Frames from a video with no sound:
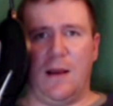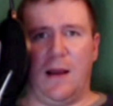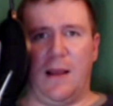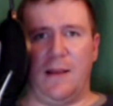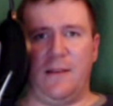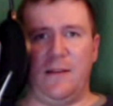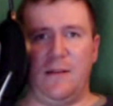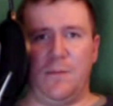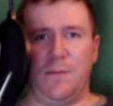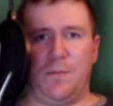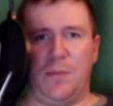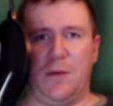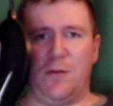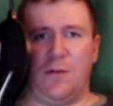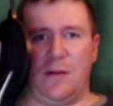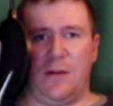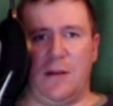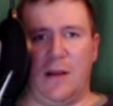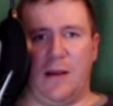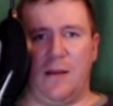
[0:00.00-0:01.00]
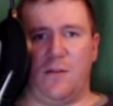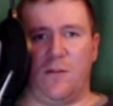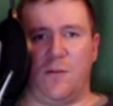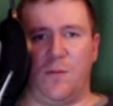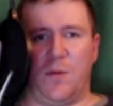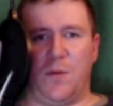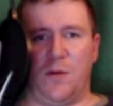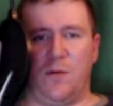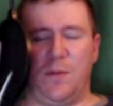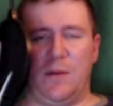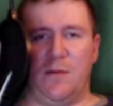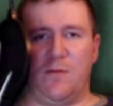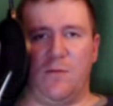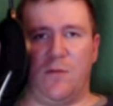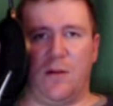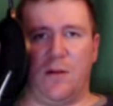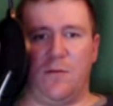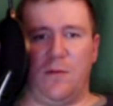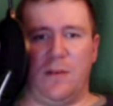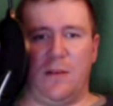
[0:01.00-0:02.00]
think the bearded guys are supposed to be
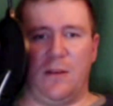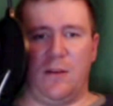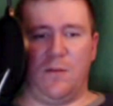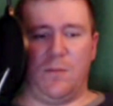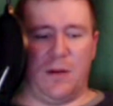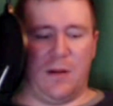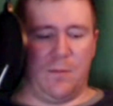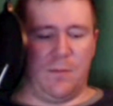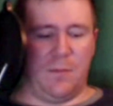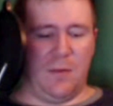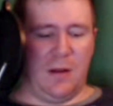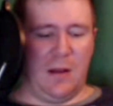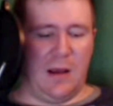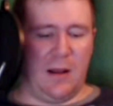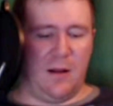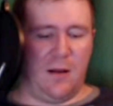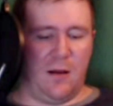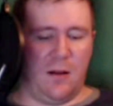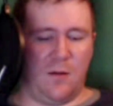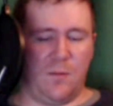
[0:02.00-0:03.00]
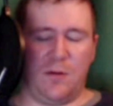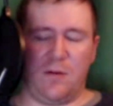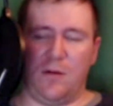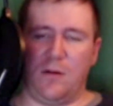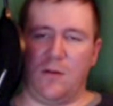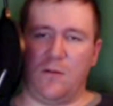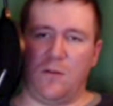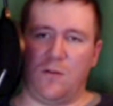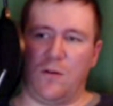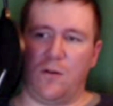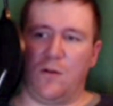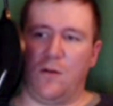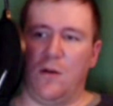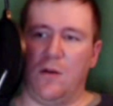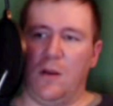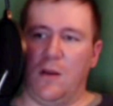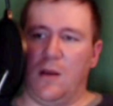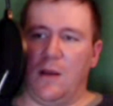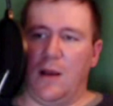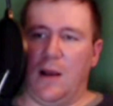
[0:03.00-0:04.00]
involved with this, but I'm not 100% sure.
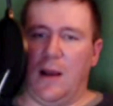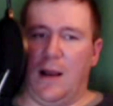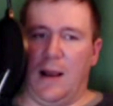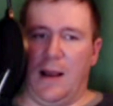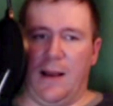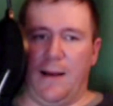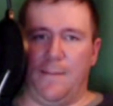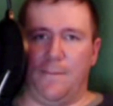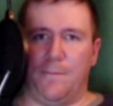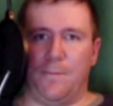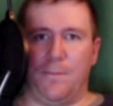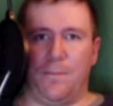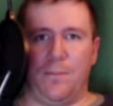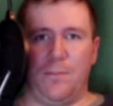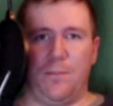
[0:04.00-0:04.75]
And